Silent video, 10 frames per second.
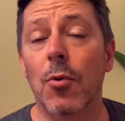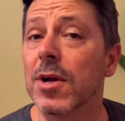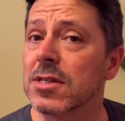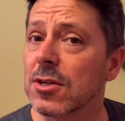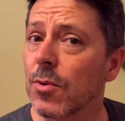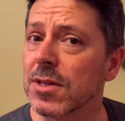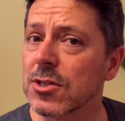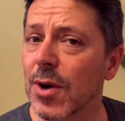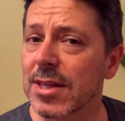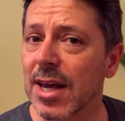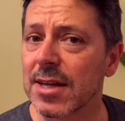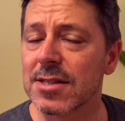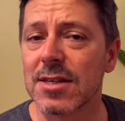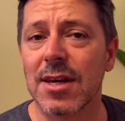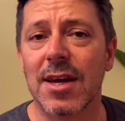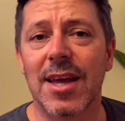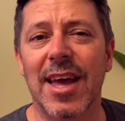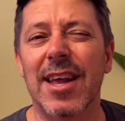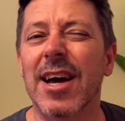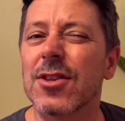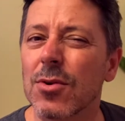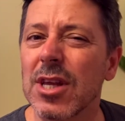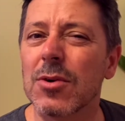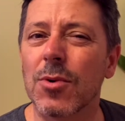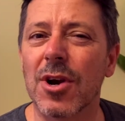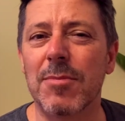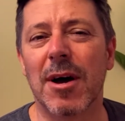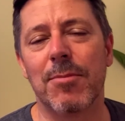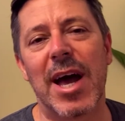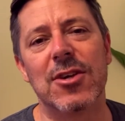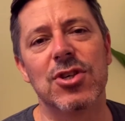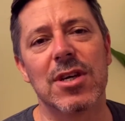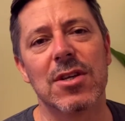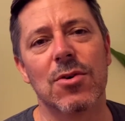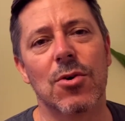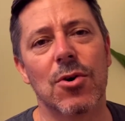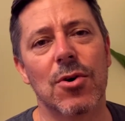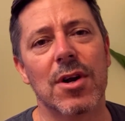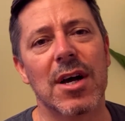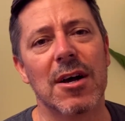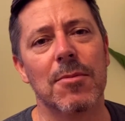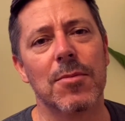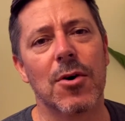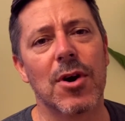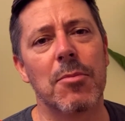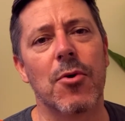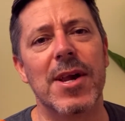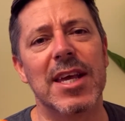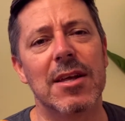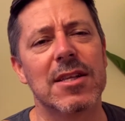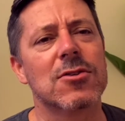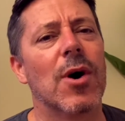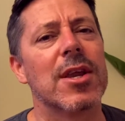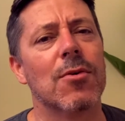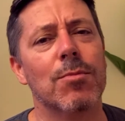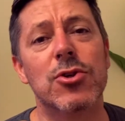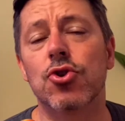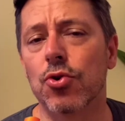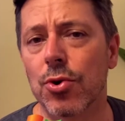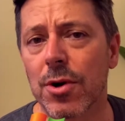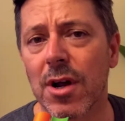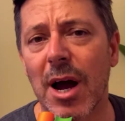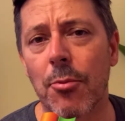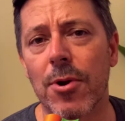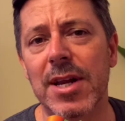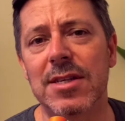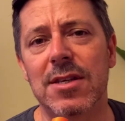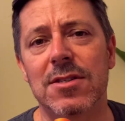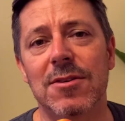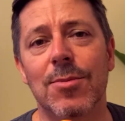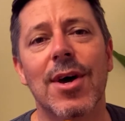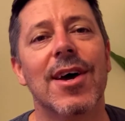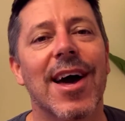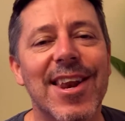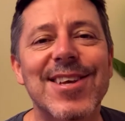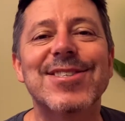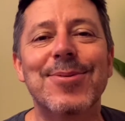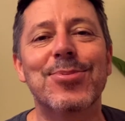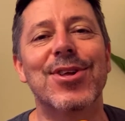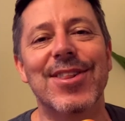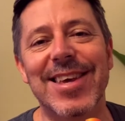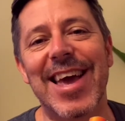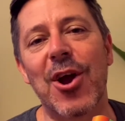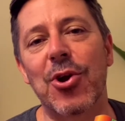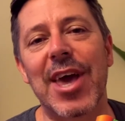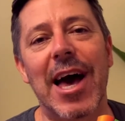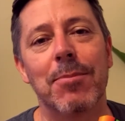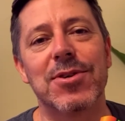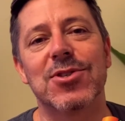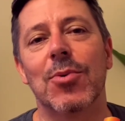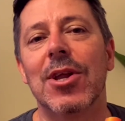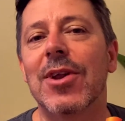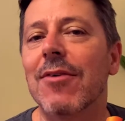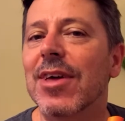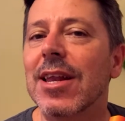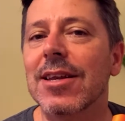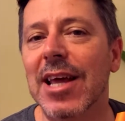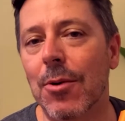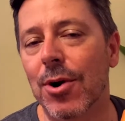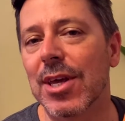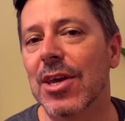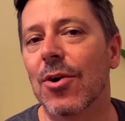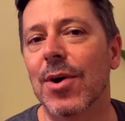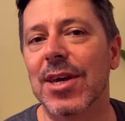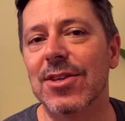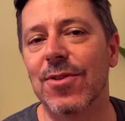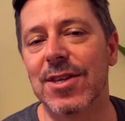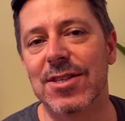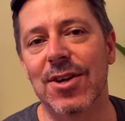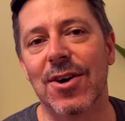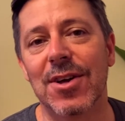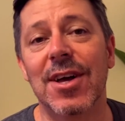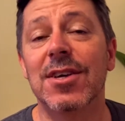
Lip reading: Still runs DirectX, and I don't need to worry about patching it or upgrading it. It's quite a mature operating system, and it is completely air-gapped. So we don't have any networking going into this at all.